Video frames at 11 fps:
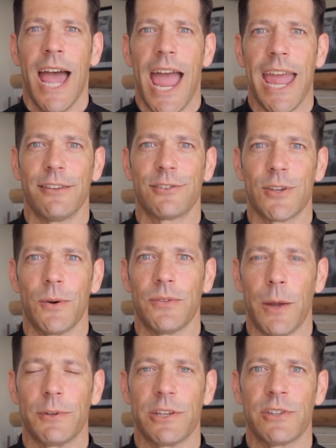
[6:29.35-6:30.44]
and so they
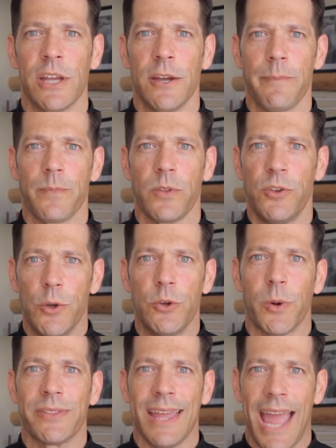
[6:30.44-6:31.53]
would just use
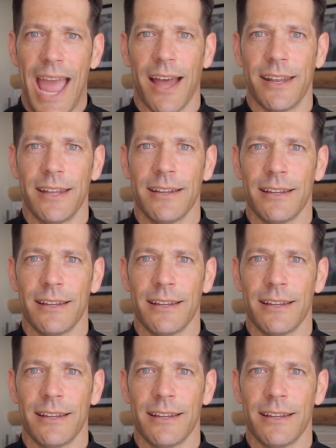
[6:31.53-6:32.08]
what they had